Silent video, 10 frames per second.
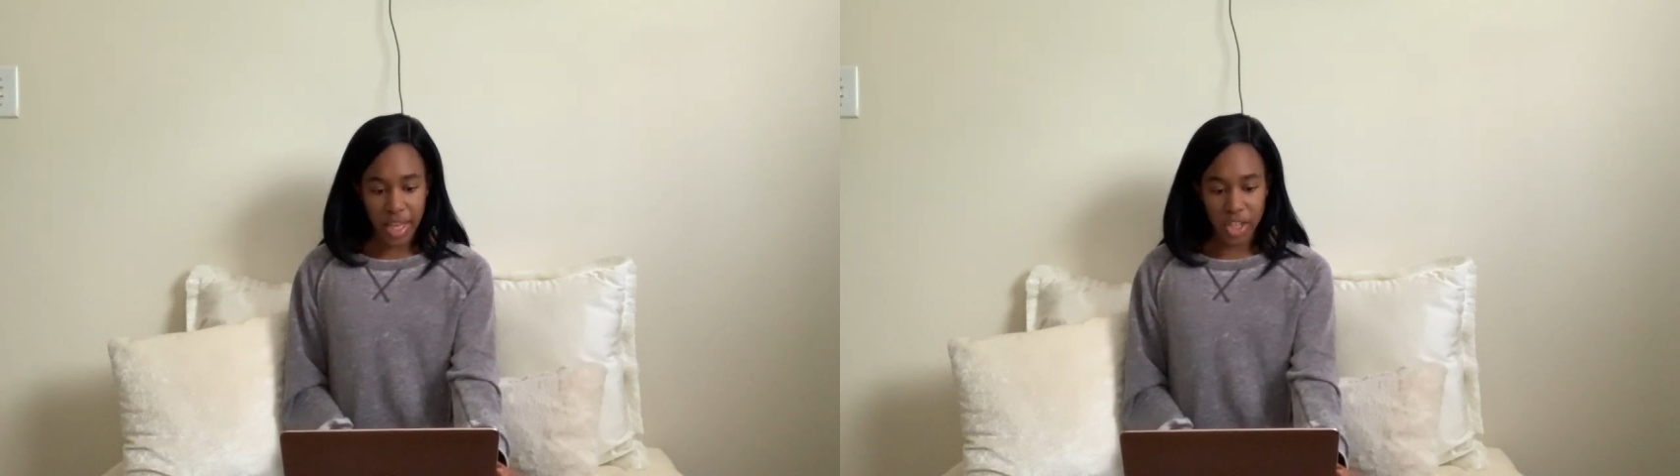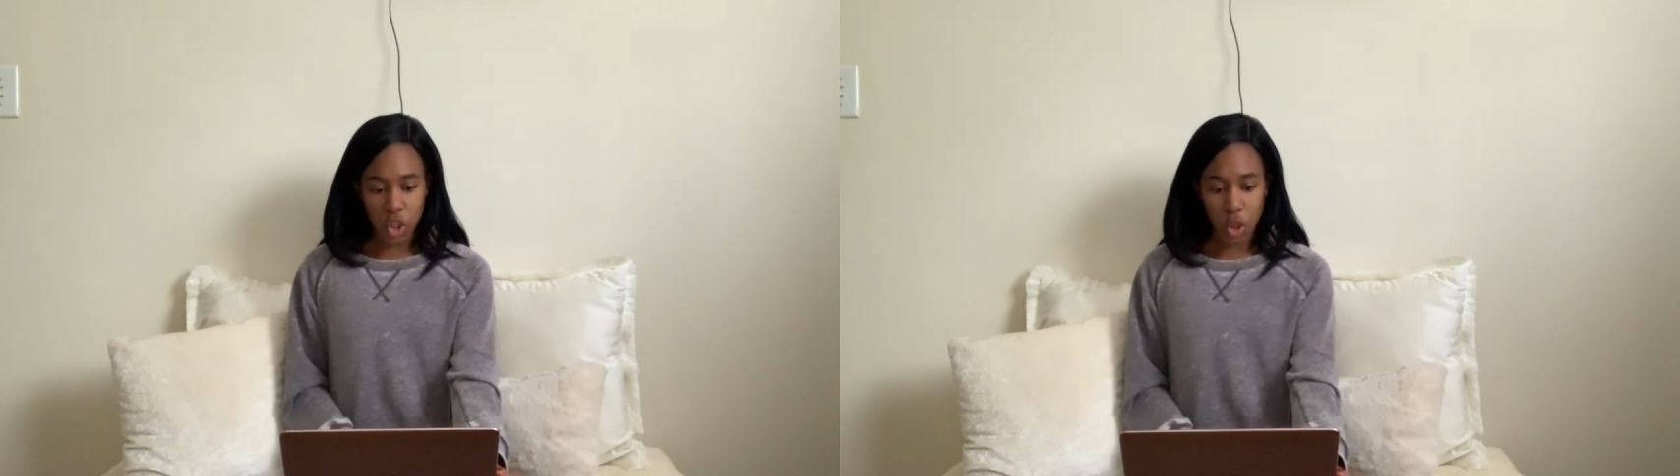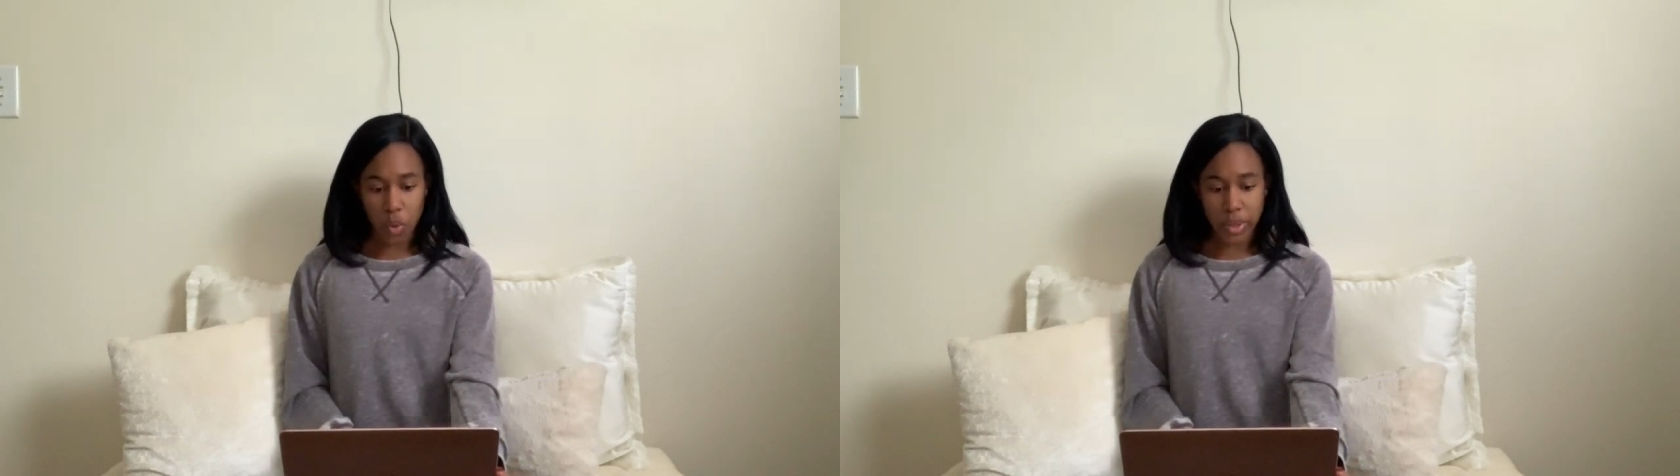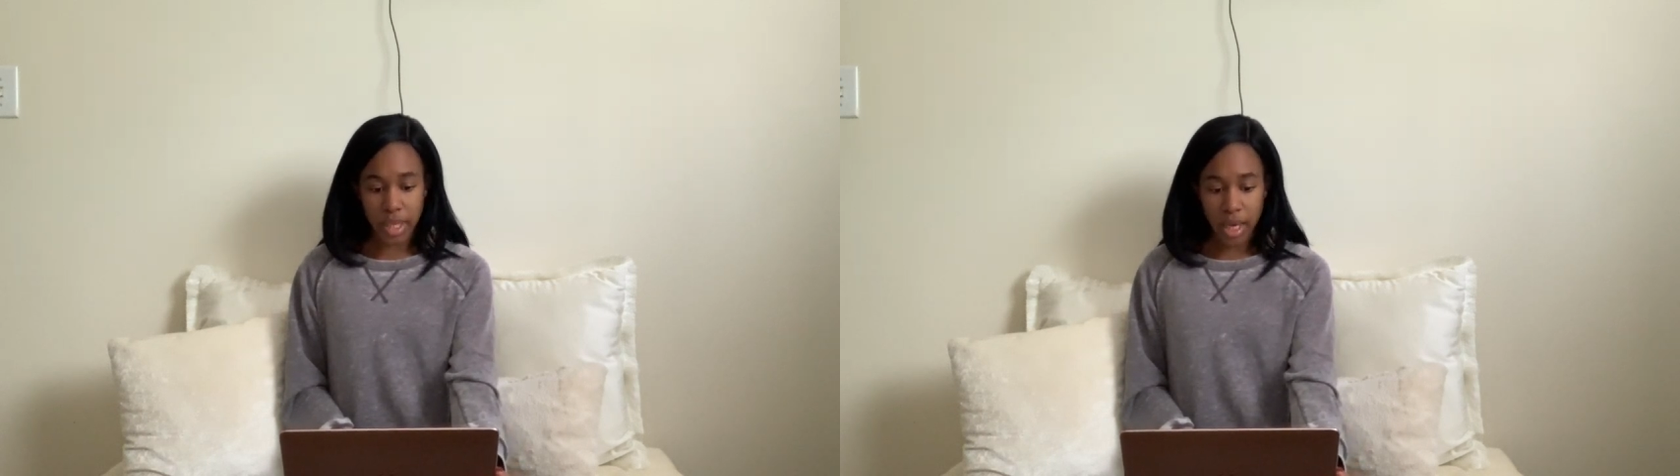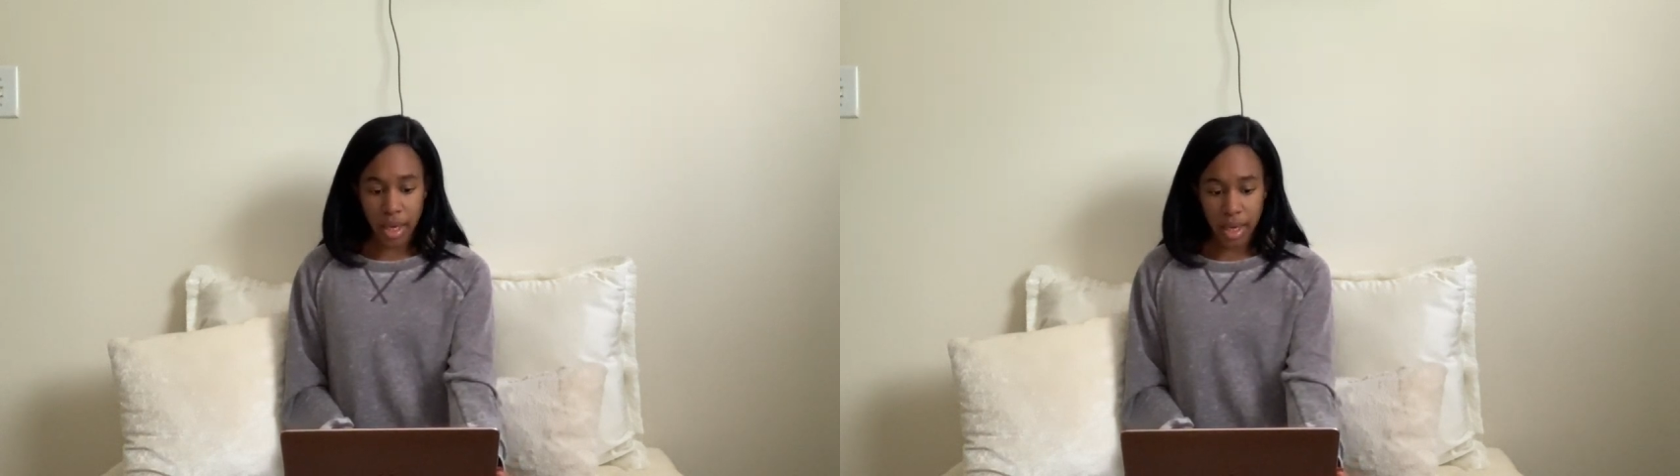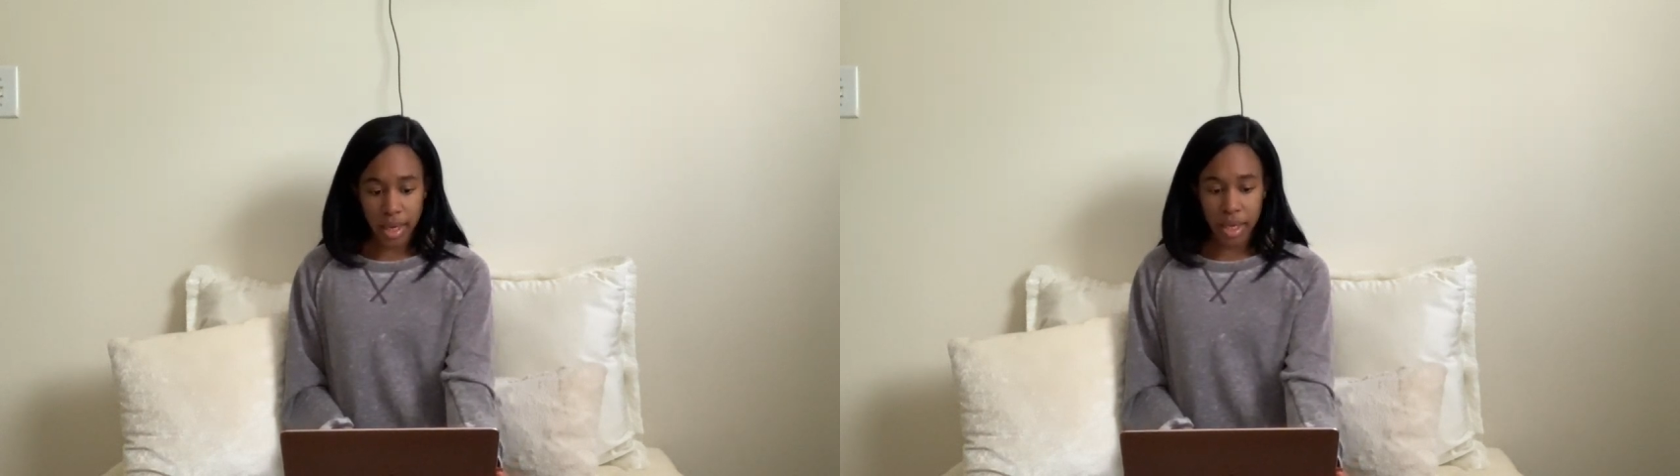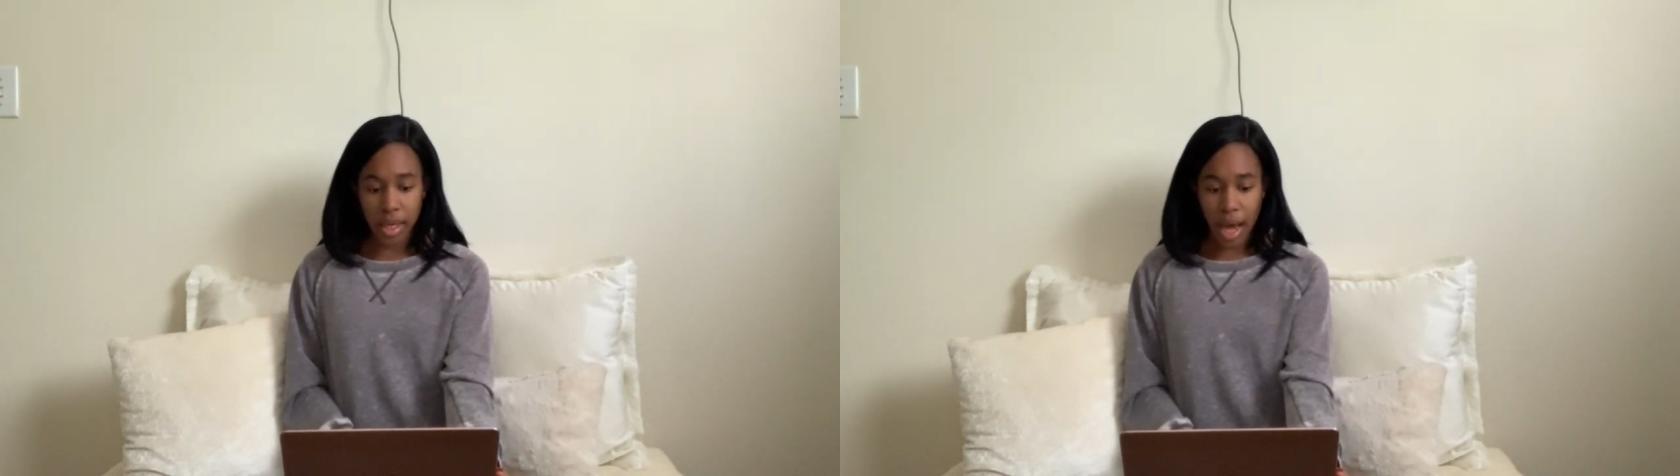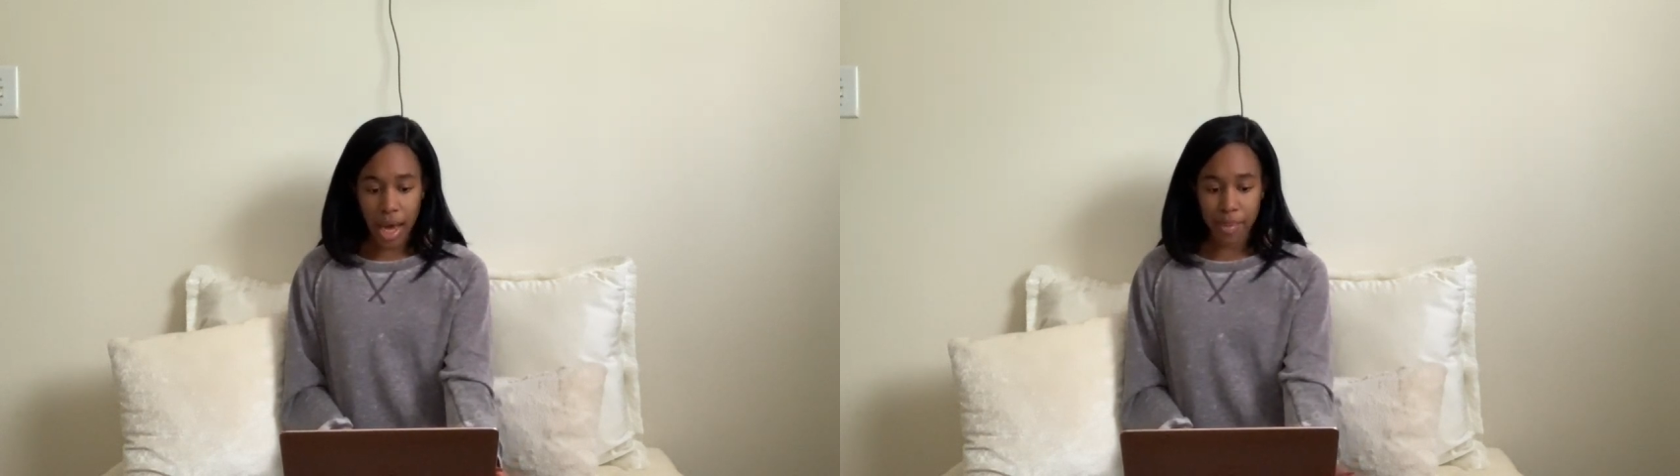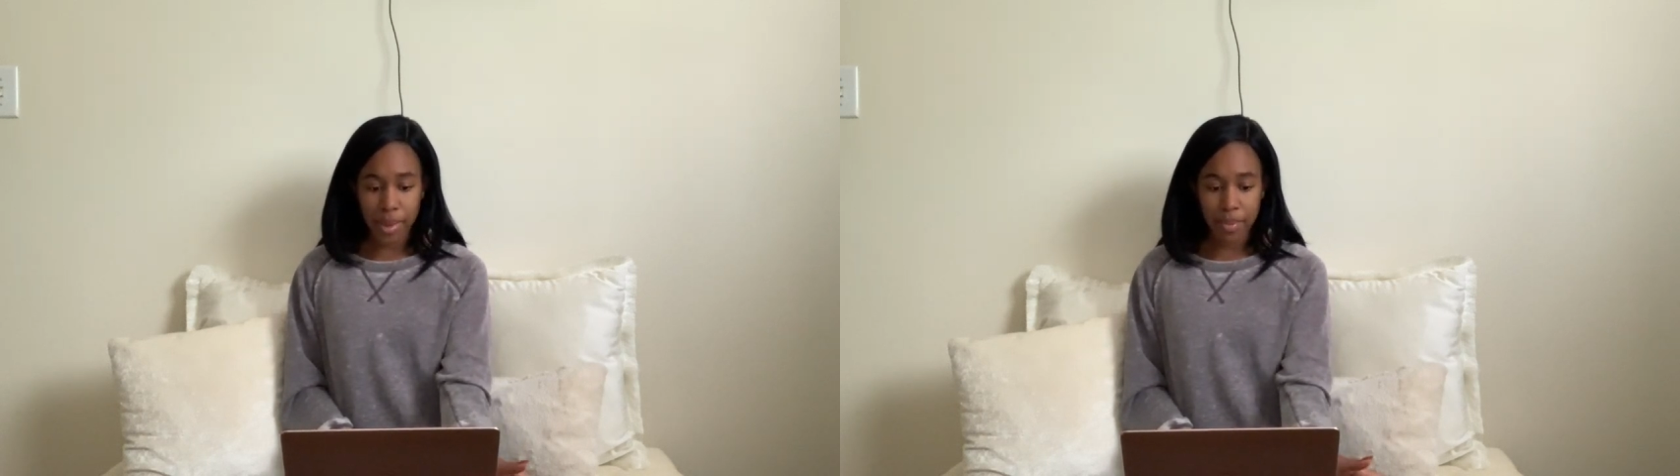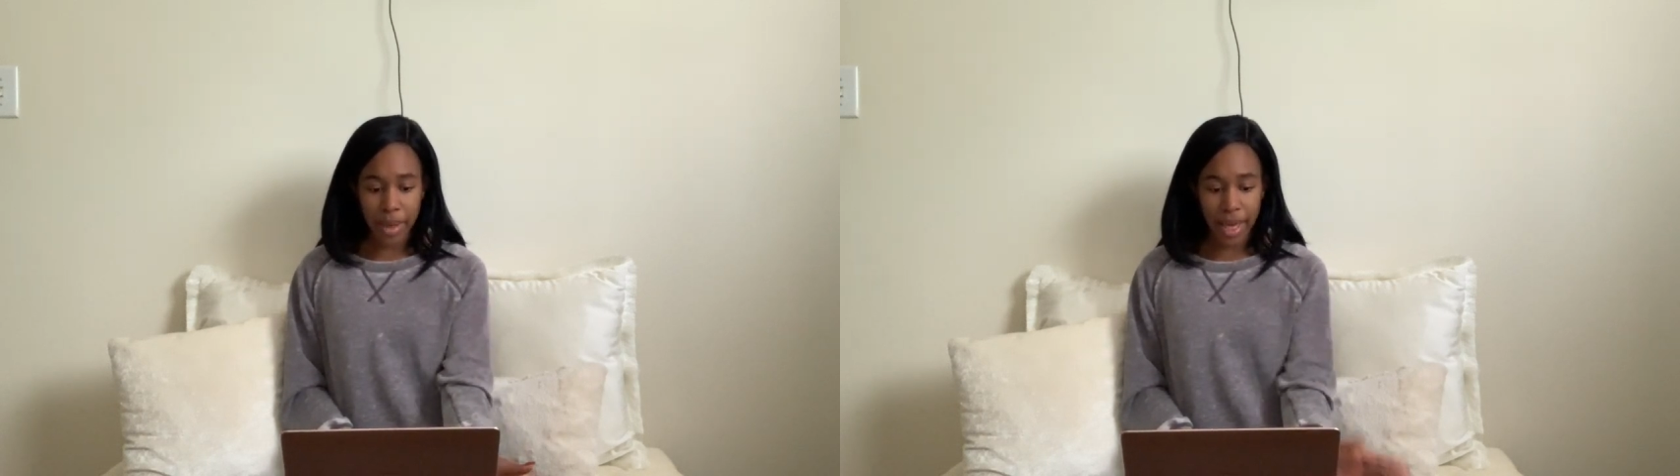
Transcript: it shows cut, copy,